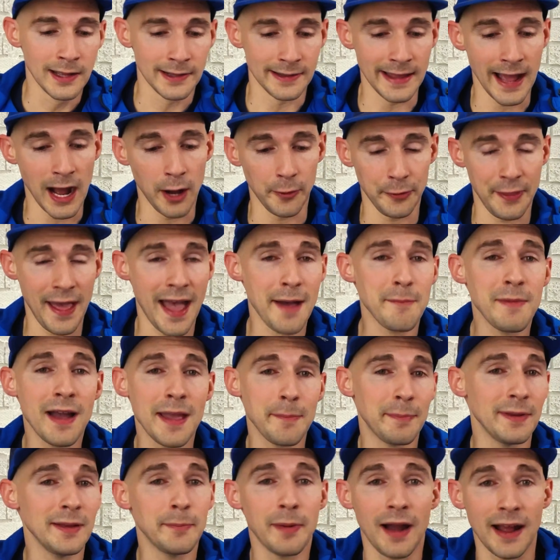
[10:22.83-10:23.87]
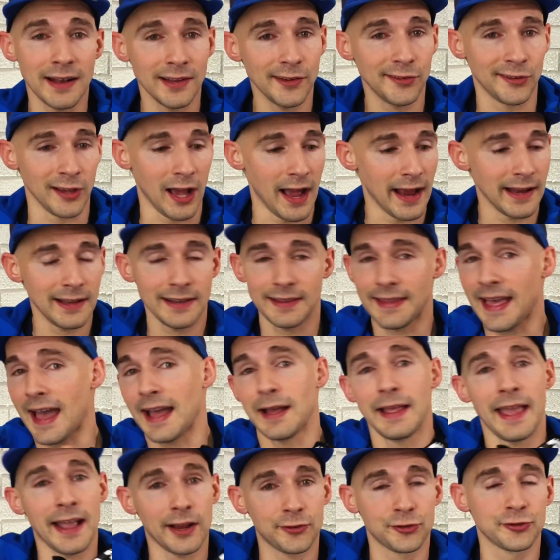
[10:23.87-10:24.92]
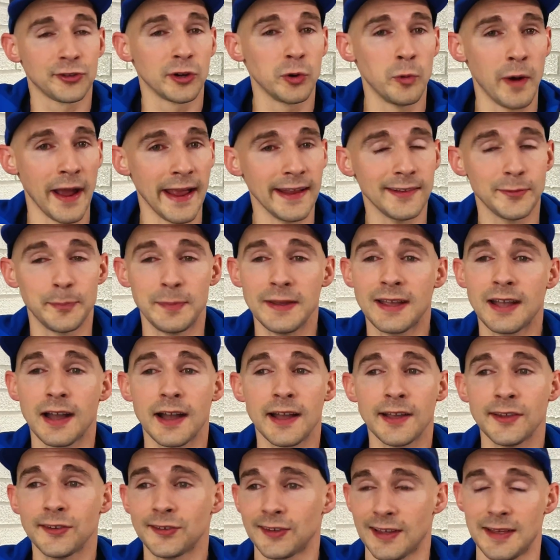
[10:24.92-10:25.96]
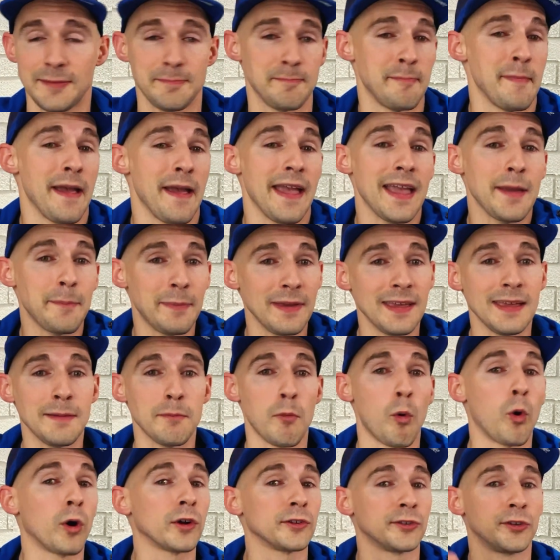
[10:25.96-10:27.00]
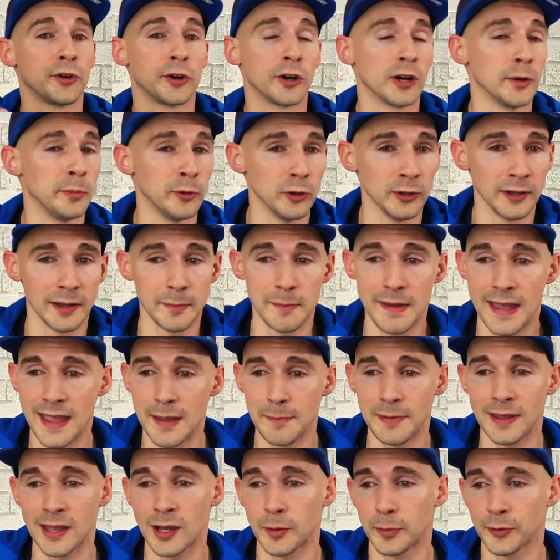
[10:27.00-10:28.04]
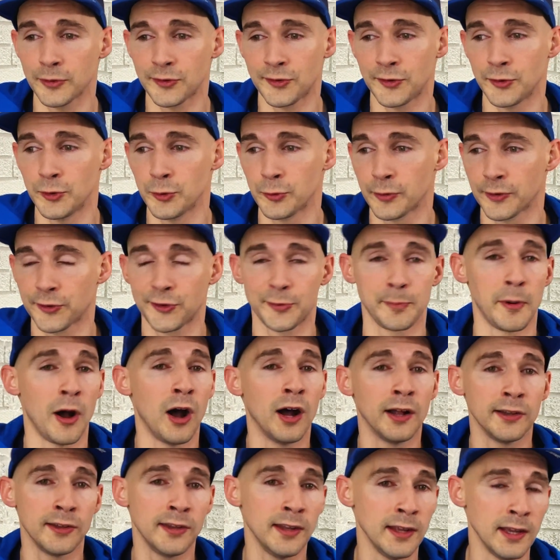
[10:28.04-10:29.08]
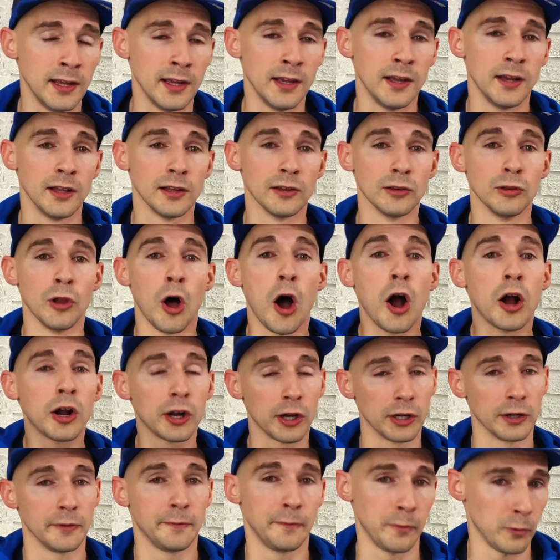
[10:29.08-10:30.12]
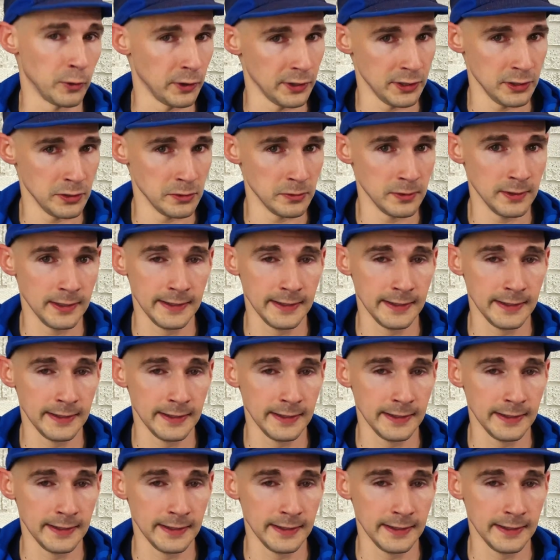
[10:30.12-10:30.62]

Now, that might be by design, that extra weight, because it may be more durable. It may be able to respond longer for you